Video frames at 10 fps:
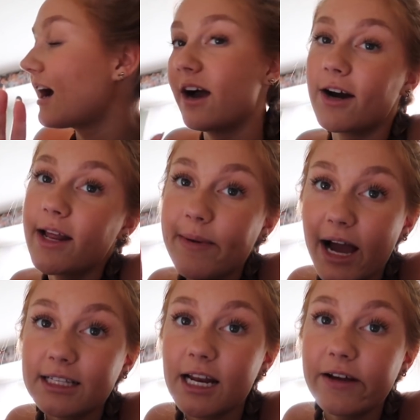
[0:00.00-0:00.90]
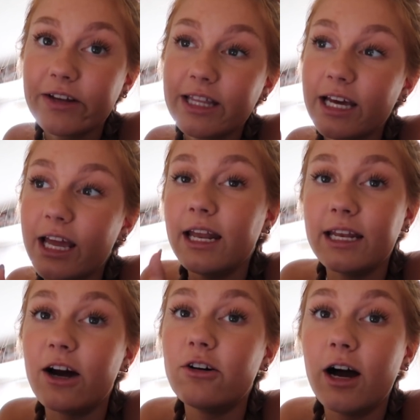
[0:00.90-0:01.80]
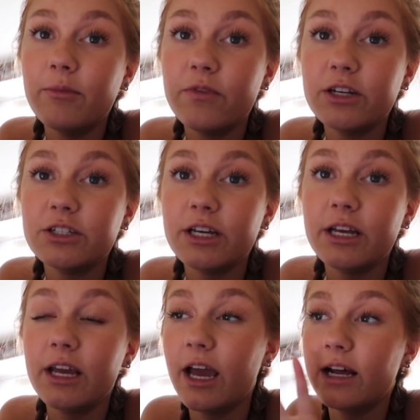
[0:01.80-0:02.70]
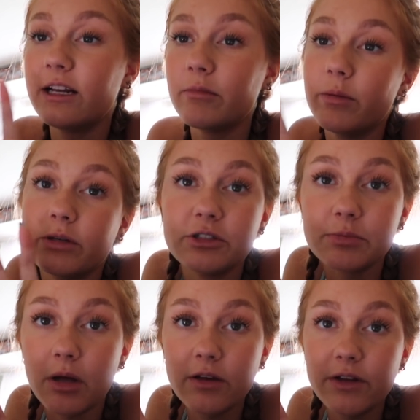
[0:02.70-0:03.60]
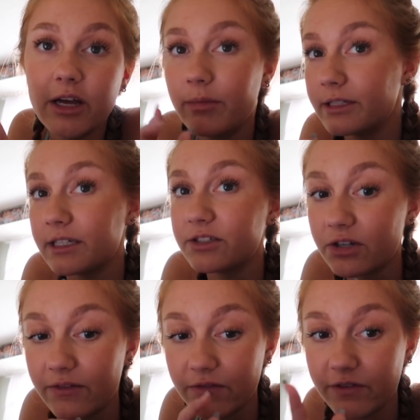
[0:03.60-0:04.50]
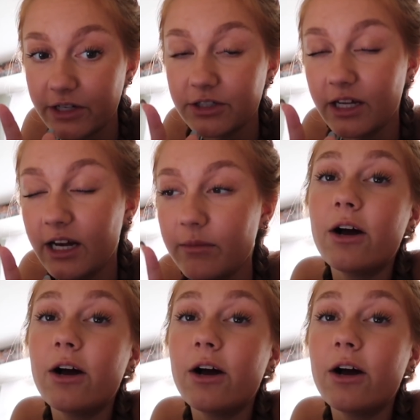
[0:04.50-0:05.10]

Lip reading: I already packed in everything, and now I'm finishing editing my Princess Polly video because I still haven't finished that.